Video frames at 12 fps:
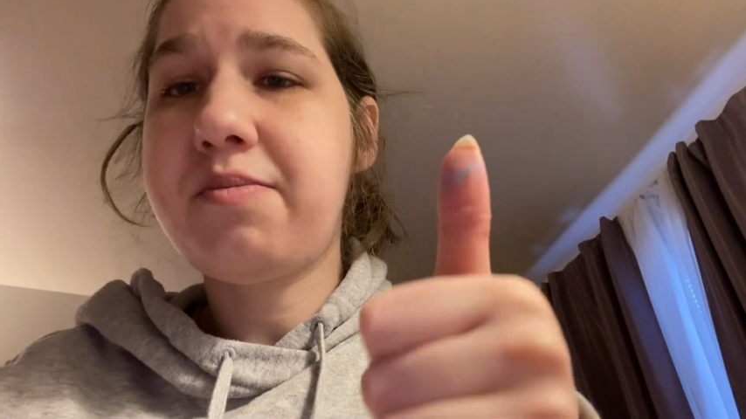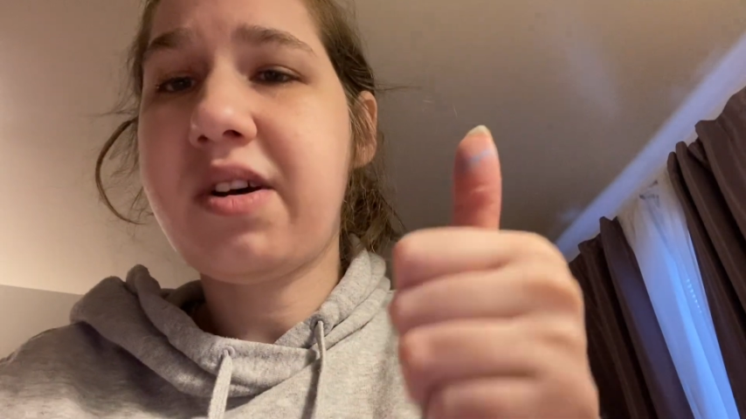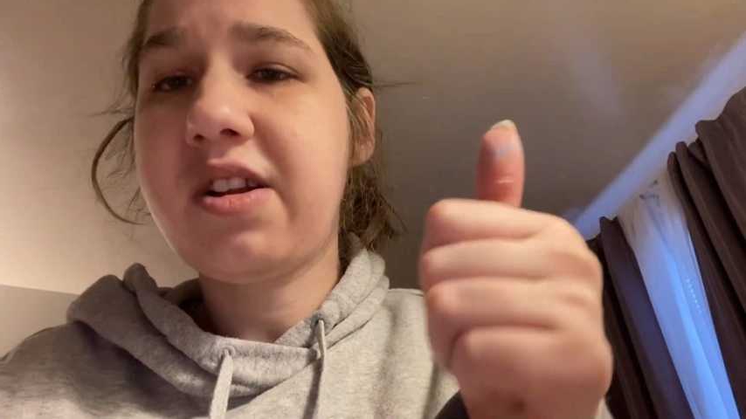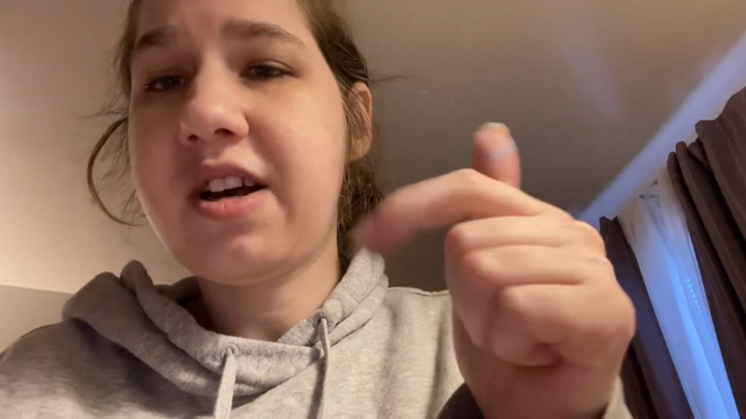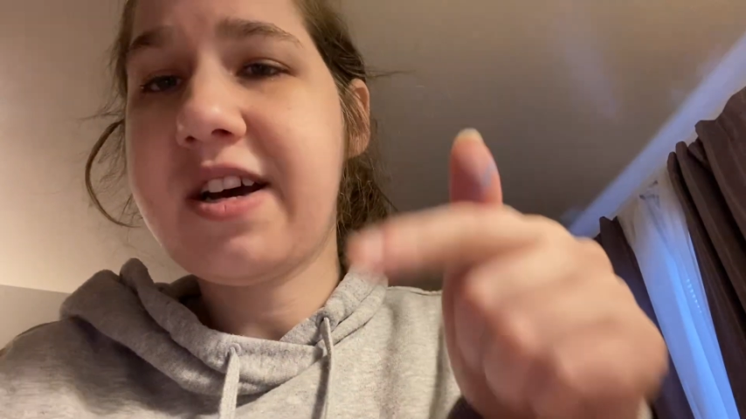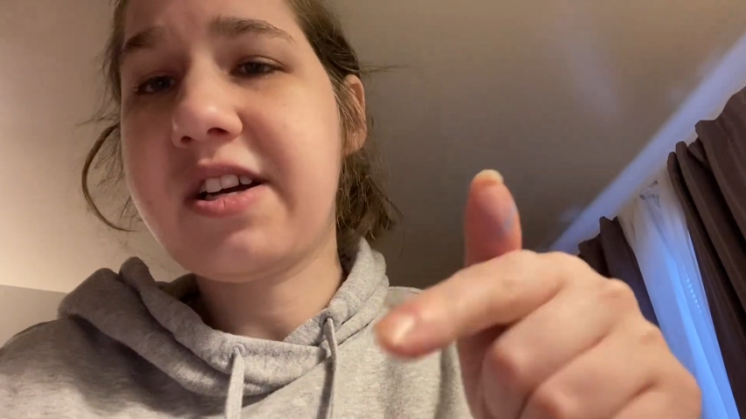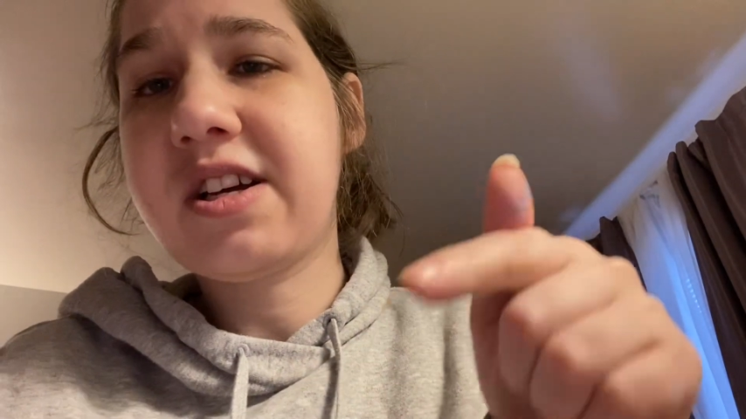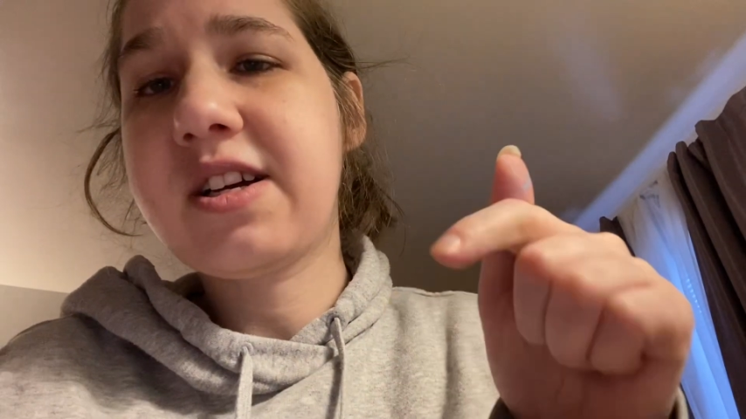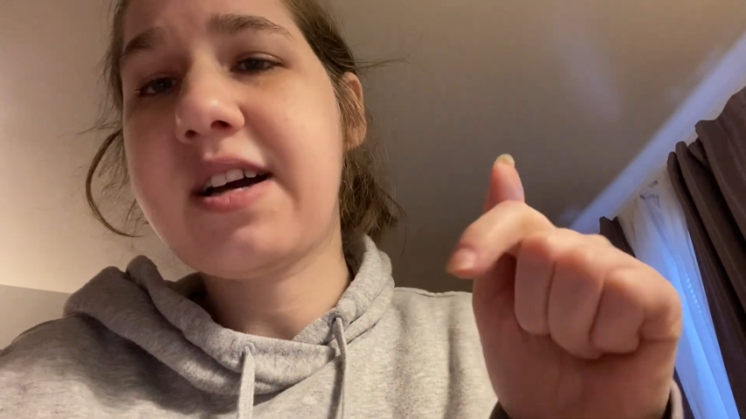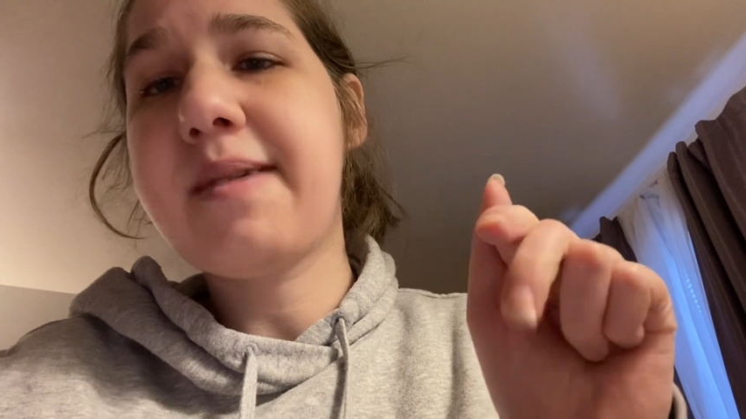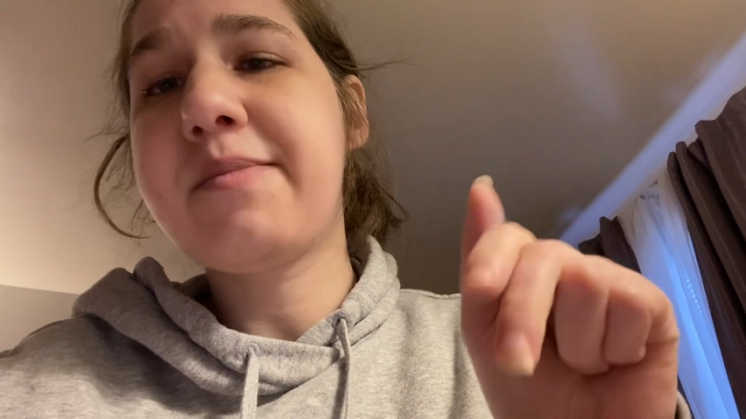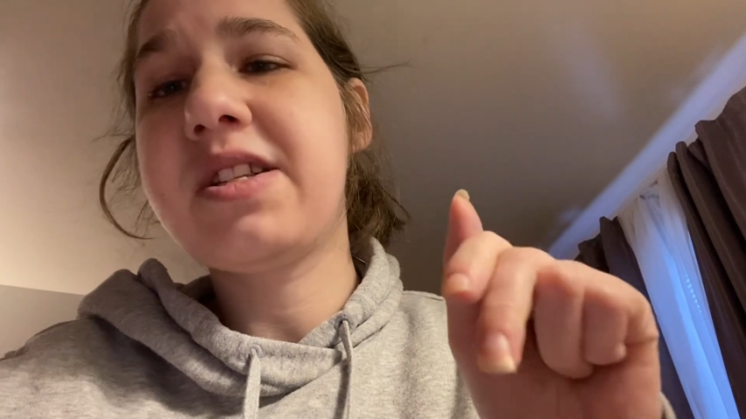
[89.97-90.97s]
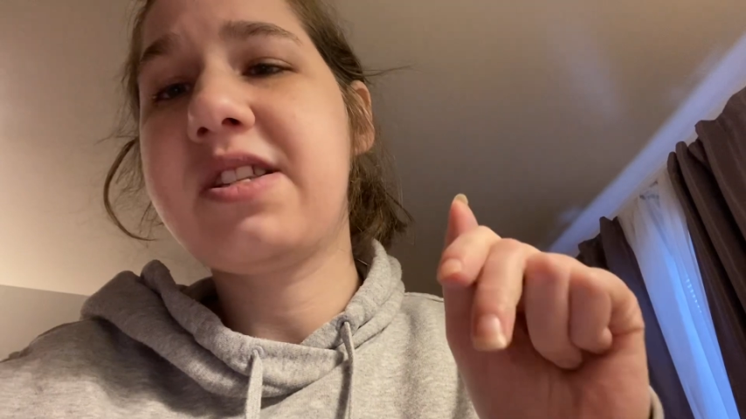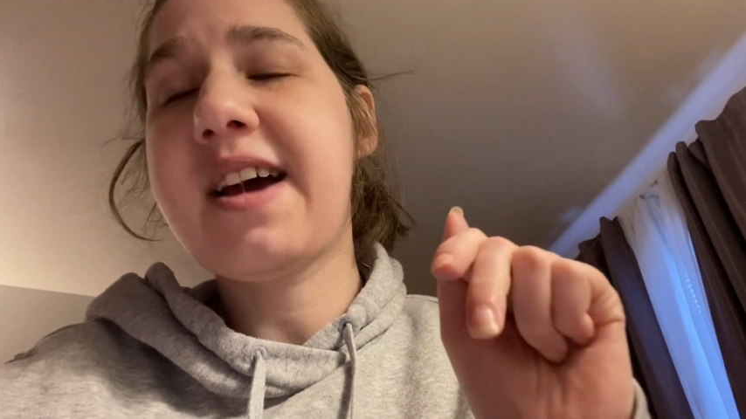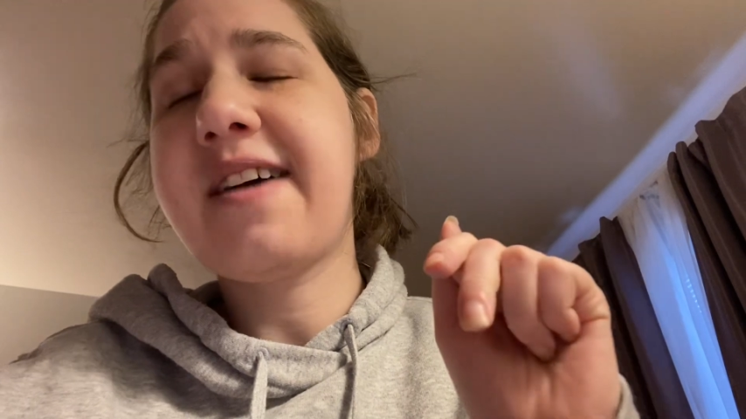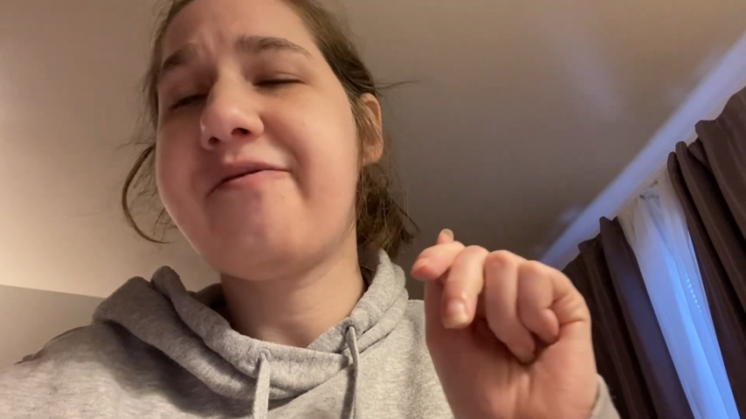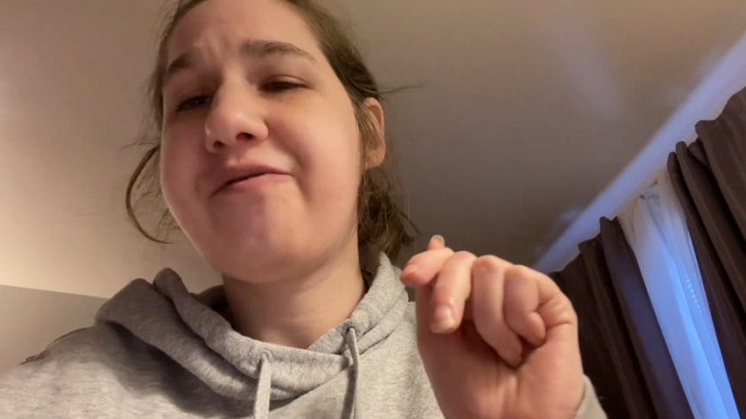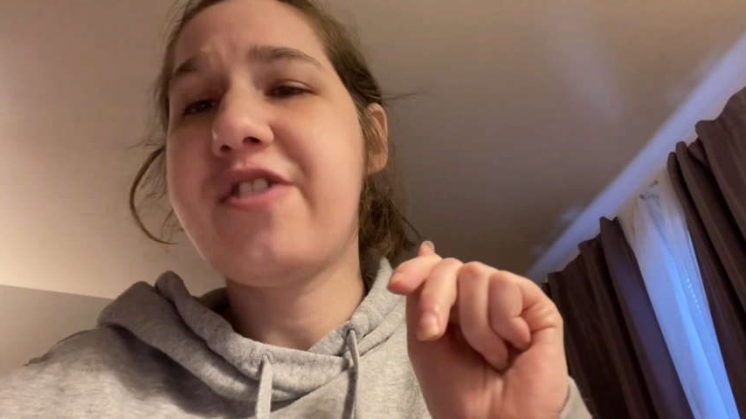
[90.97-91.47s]
like, comment
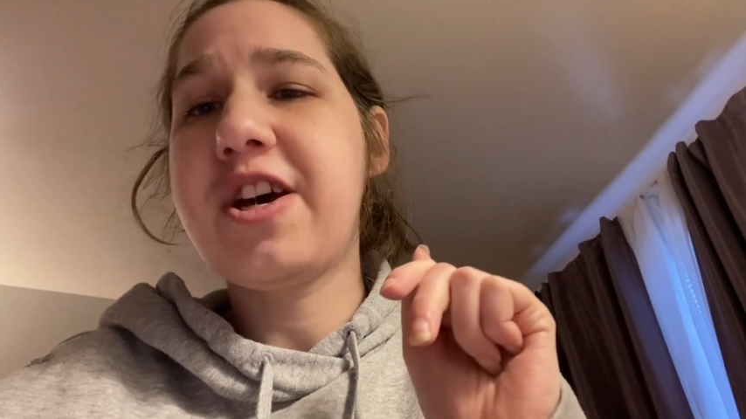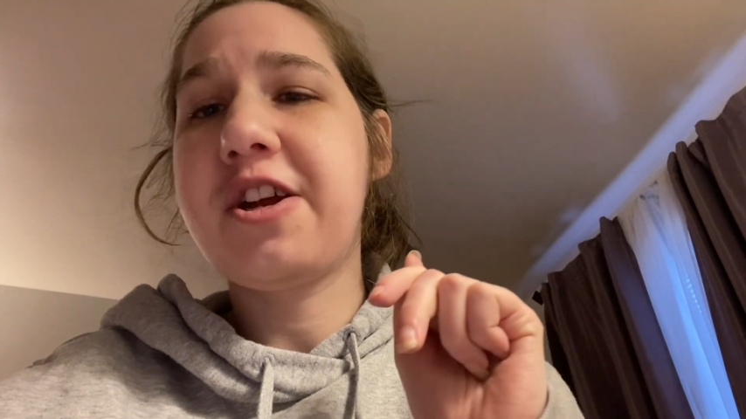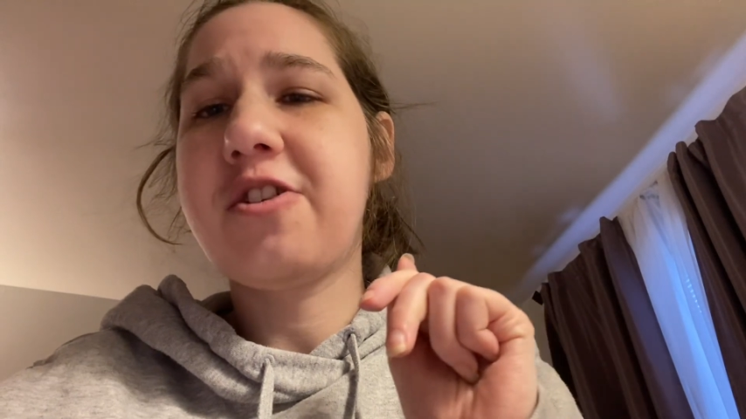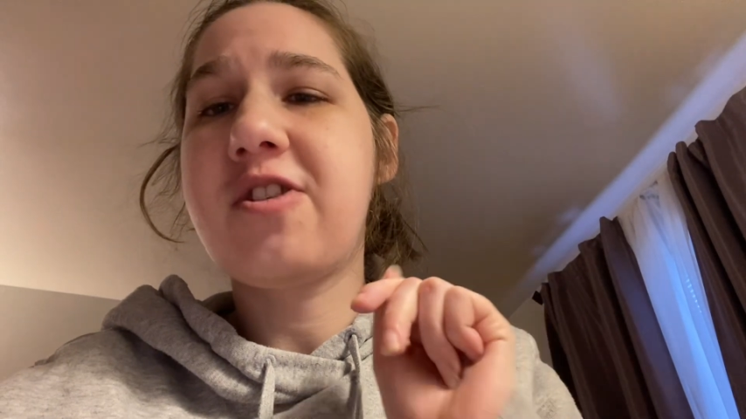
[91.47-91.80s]
down video